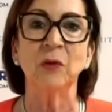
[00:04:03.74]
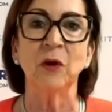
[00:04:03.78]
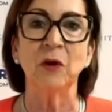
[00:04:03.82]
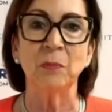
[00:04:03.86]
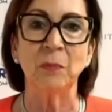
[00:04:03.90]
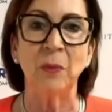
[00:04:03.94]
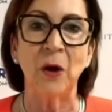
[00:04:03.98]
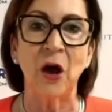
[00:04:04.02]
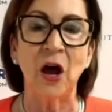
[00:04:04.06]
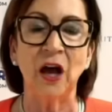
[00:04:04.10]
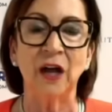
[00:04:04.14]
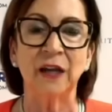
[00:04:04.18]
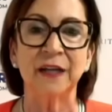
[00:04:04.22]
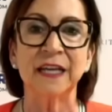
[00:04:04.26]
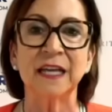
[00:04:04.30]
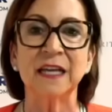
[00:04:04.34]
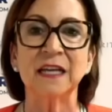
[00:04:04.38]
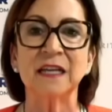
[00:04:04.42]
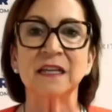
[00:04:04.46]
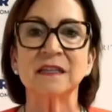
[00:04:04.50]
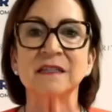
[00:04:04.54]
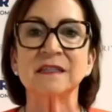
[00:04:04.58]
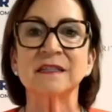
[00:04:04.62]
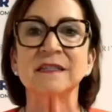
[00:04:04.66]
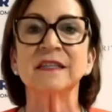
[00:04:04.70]

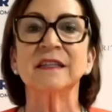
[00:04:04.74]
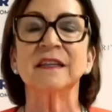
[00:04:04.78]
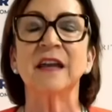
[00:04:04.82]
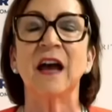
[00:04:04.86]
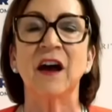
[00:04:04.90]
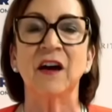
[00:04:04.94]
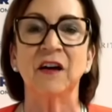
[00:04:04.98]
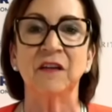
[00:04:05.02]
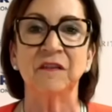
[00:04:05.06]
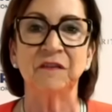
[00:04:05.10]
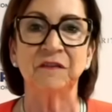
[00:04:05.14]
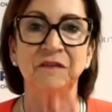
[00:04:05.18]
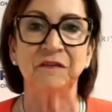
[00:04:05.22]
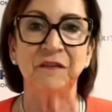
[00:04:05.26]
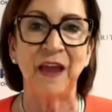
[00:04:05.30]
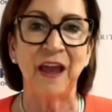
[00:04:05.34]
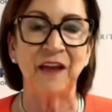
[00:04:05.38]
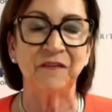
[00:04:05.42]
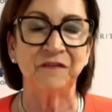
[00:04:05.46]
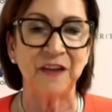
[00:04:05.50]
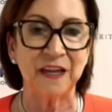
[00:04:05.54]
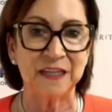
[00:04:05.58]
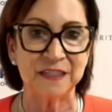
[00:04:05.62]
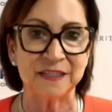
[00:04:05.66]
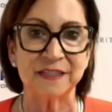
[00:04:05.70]
robotics,
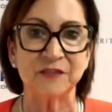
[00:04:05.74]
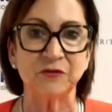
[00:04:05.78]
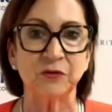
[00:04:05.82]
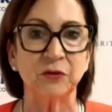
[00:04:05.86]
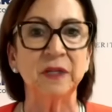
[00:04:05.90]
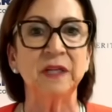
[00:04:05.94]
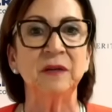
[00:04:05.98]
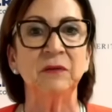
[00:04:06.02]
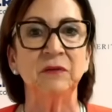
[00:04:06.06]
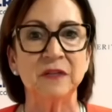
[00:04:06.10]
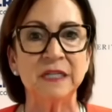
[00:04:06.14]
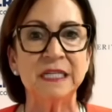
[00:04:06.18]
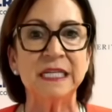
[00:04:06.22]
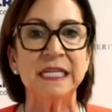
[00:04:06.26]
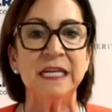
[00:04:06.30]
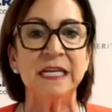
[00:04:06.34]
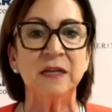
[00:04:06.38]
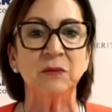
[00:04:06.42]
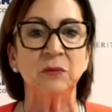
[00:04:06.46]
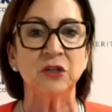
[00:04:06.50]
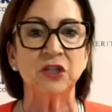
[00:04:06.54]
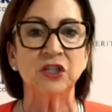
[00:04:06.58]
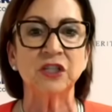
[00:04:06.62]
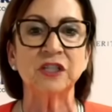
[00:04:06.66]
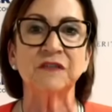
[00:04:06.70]

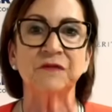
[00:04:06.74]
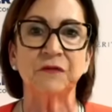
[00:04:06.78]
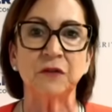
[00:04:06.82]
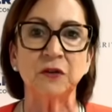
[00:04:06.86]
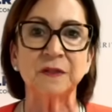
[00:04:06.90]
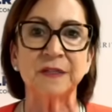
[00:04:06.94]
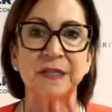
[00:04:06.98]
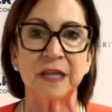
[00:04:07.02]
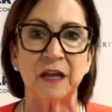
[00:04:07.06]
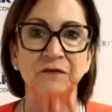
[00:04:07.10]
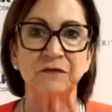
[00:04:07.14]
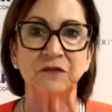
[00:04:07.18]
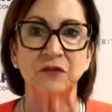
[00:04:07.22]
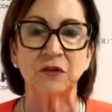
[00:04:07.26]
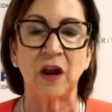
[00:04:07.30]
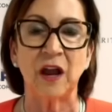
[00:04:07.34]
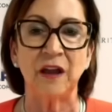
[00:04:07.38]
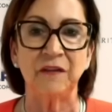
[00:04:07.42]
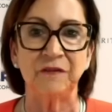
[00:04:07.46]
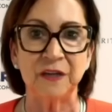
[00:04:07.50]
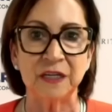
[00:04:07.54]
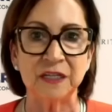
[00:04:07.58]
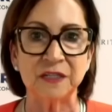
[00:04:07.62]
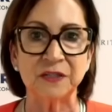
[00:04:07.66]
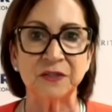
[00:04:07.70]
FSD, which is full
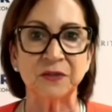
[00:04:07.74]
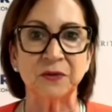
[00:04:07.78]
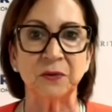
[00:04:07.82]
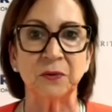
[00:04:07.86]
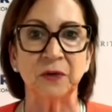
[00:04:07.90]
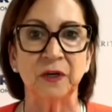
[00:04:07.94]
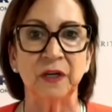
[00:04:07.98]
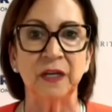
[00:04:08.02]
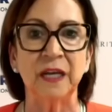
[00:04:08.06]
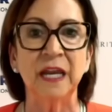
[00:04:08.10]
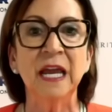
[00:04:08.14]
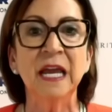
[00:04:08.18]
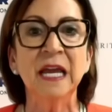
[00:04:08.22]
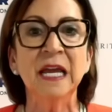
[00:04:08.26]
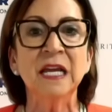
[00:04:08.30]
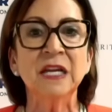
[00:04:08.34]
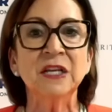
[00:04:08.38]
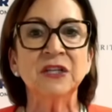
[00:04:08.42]
self-driving story.